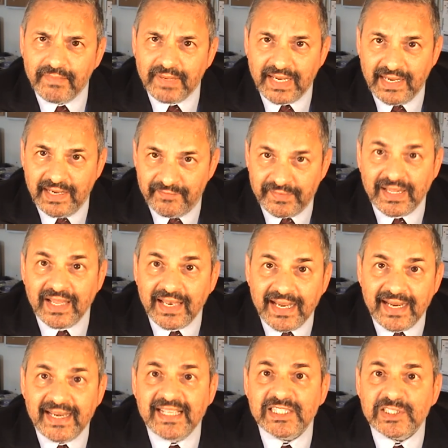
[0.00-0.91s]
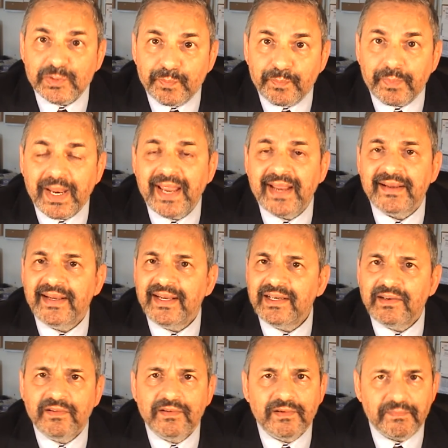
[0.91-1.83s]
if the lady is
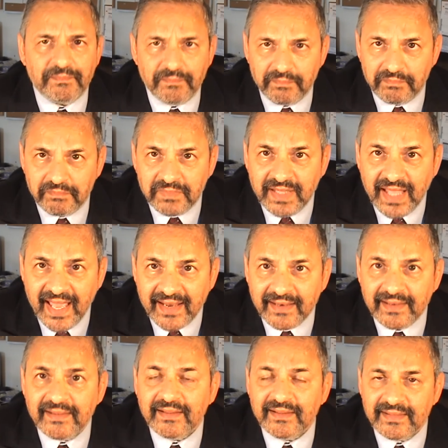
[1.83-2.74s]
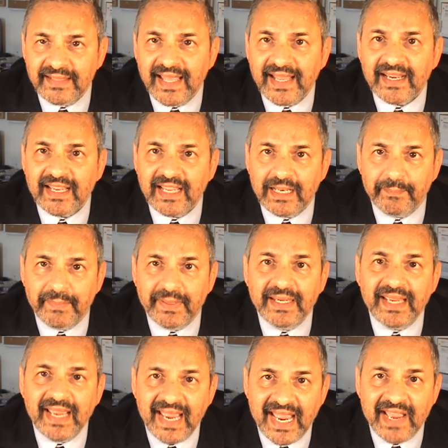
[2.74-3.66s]
pregnant, then there can
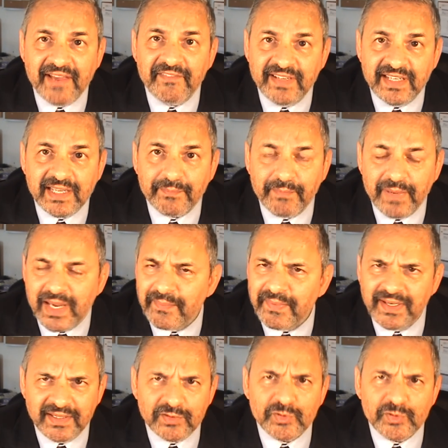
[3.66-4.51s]
be heavier baby.